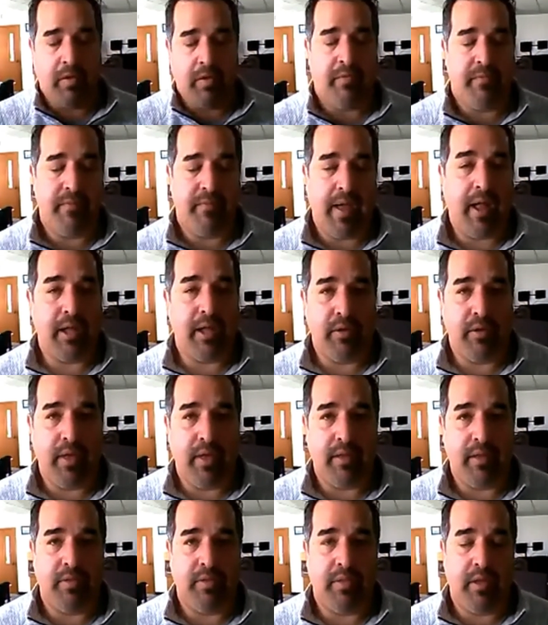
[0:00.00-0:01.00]
value
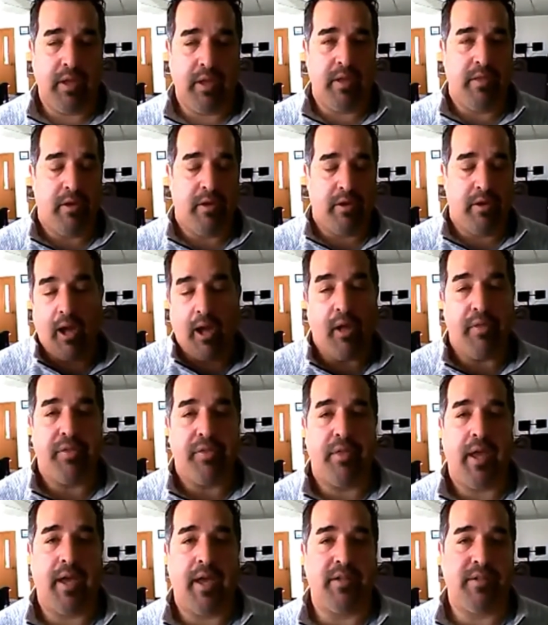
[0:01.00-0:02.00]
that their health
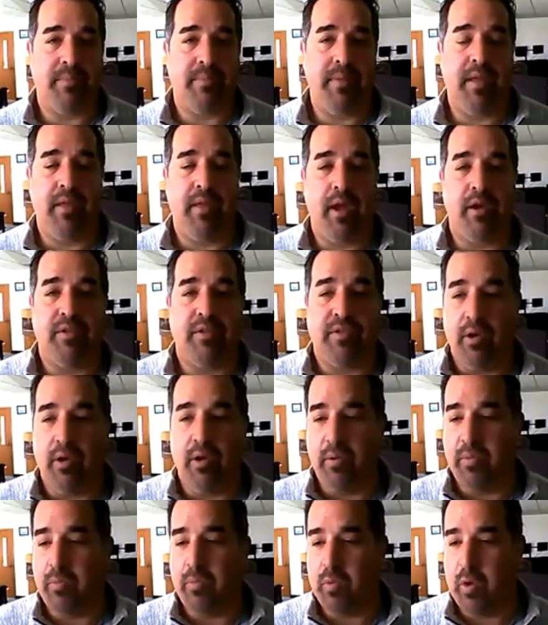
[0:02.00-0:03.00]
has to be there.
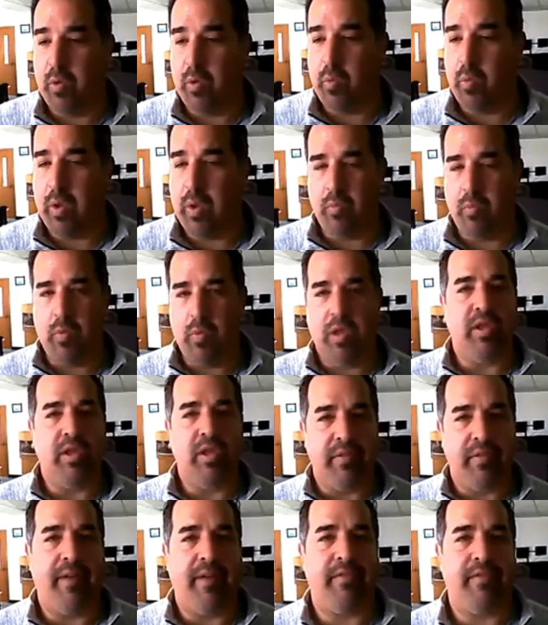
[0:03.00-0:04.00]
So we
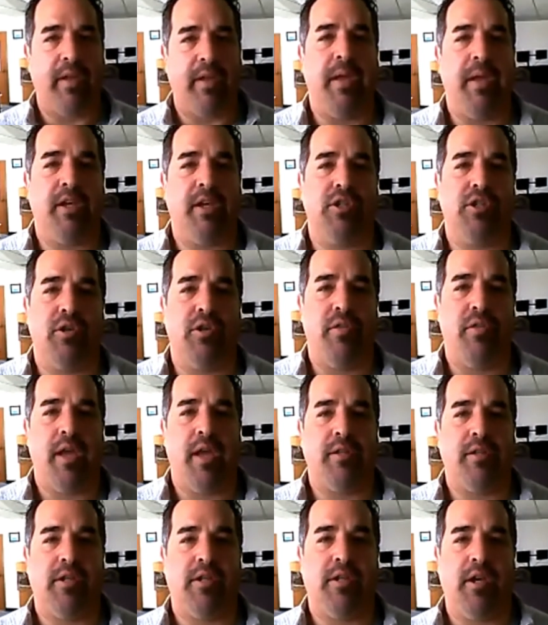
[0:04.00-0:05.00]
definitely have to make sure
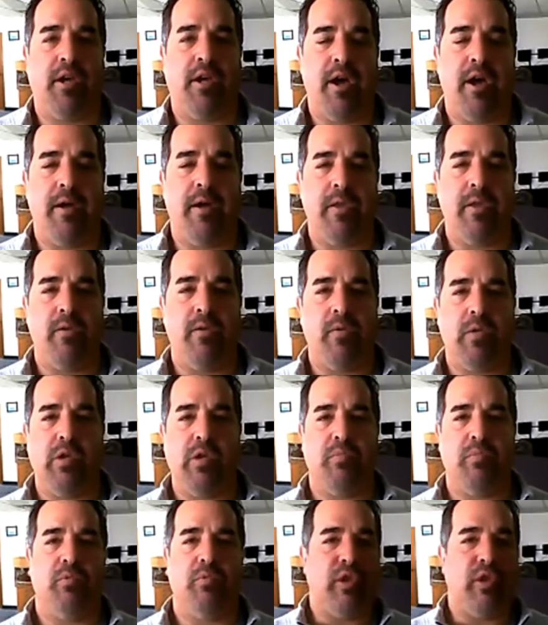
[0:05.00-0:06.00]
that you
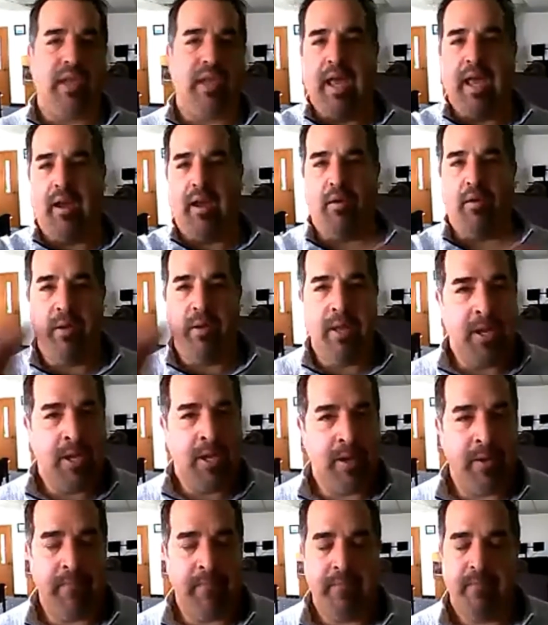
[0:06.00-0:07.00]
look at
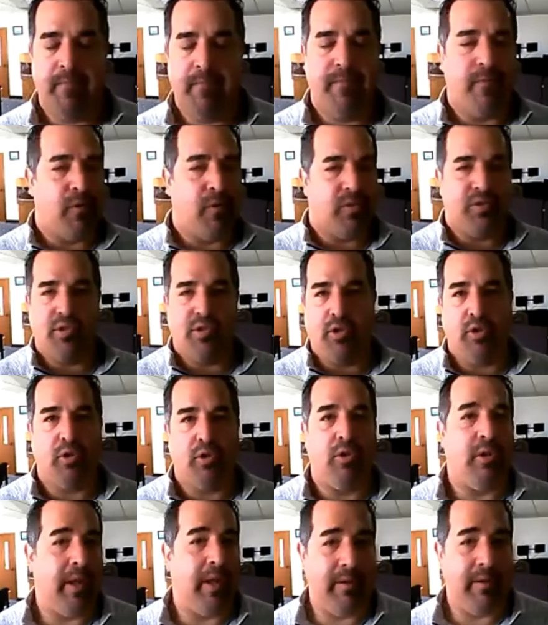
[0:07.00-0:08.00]
full
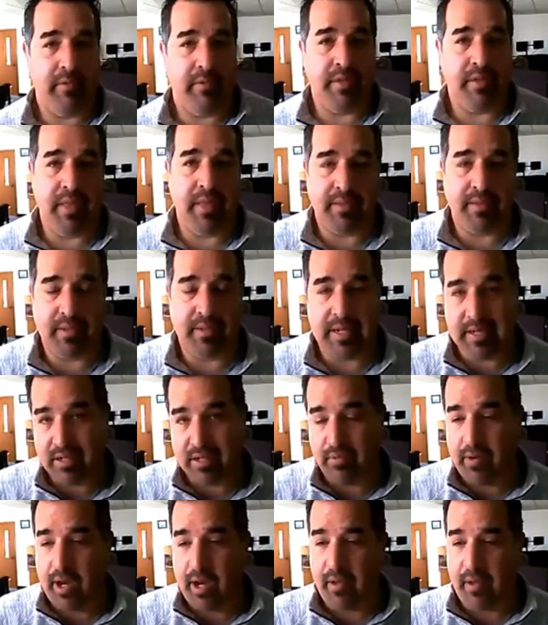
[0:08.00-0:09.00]
circle everything that is
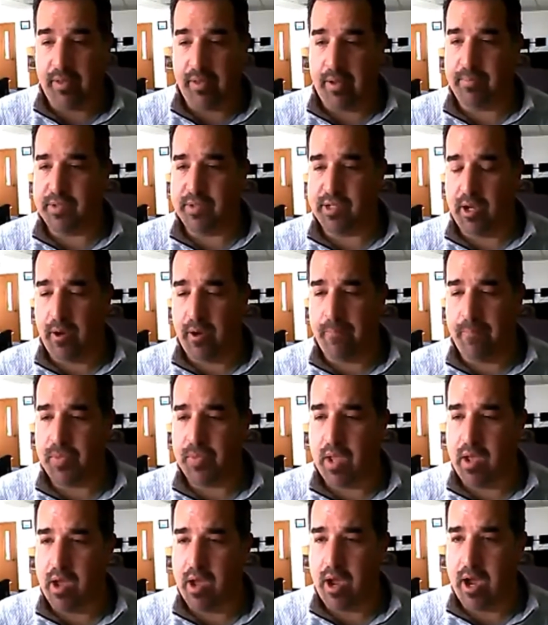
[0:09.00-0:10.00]
around them. So
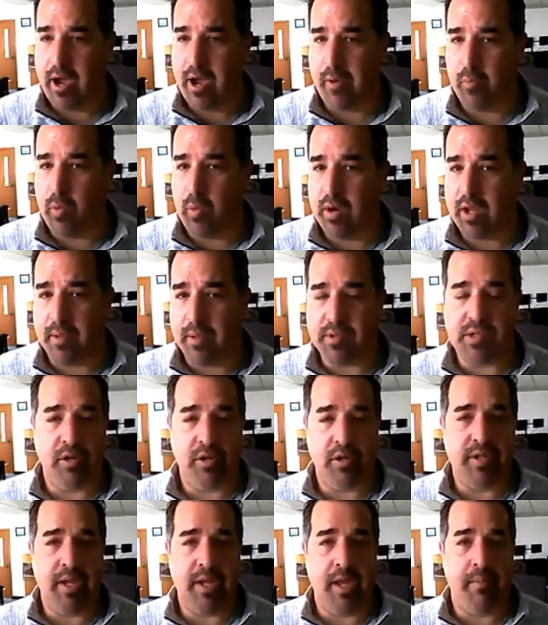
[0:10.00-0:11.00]
when it comes to
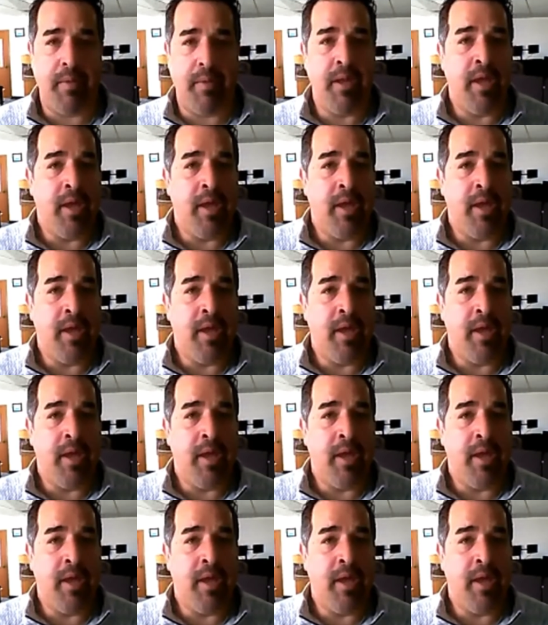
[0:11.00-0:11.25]
your team,